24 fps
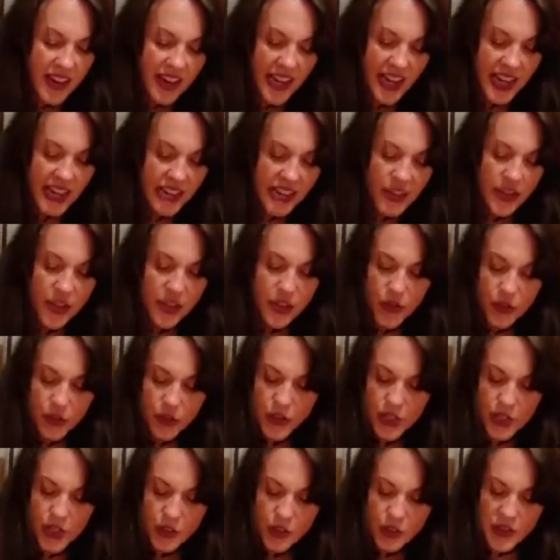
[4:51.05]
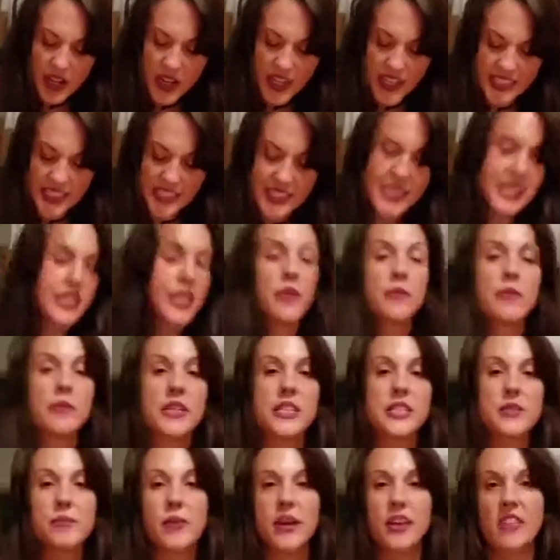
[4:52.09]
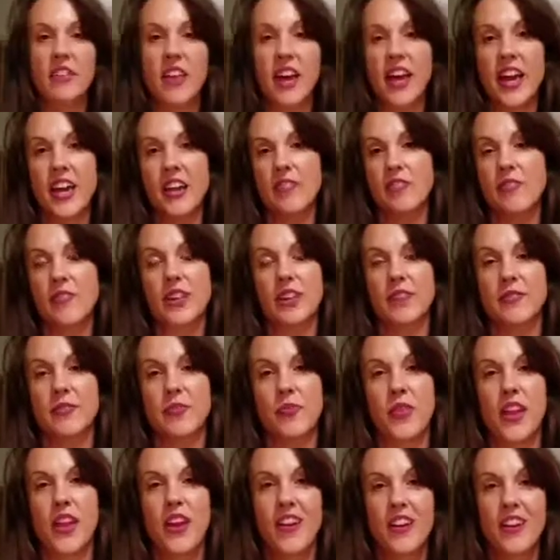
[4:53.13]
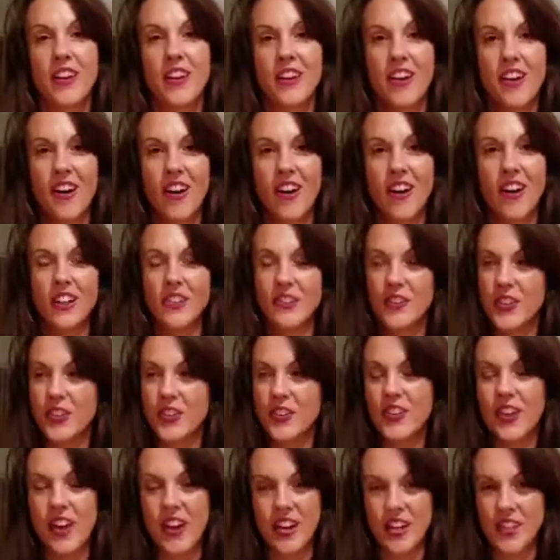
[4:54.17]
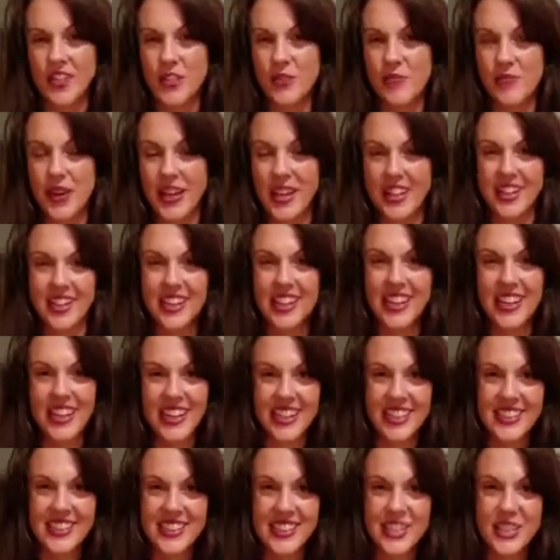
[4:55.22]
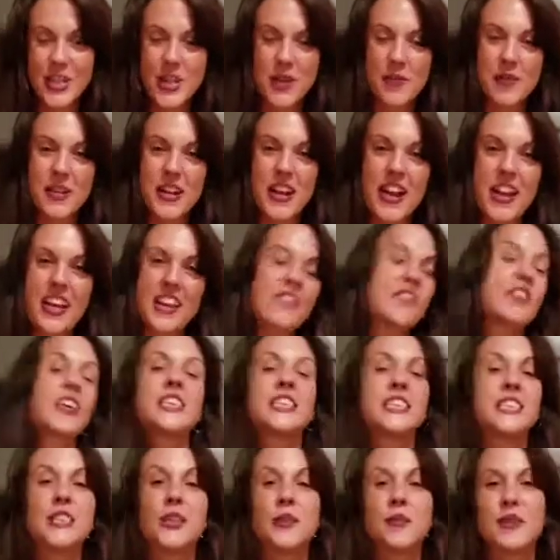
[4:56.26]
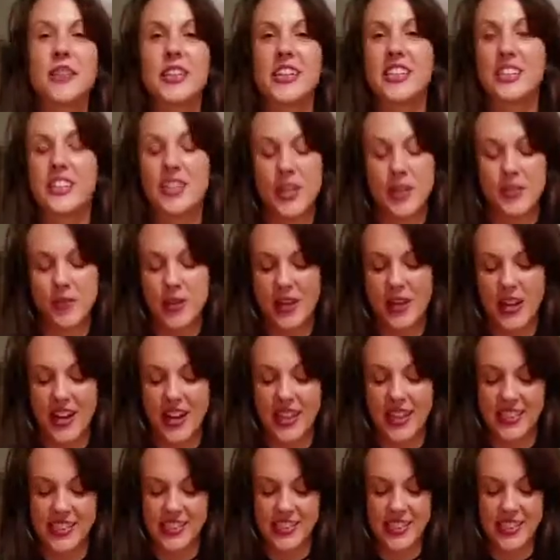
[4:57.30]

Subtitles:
And the new Geminis that come into my life, and all of you, gosh, man. Nina is a Gemini. I've got so many Geminis.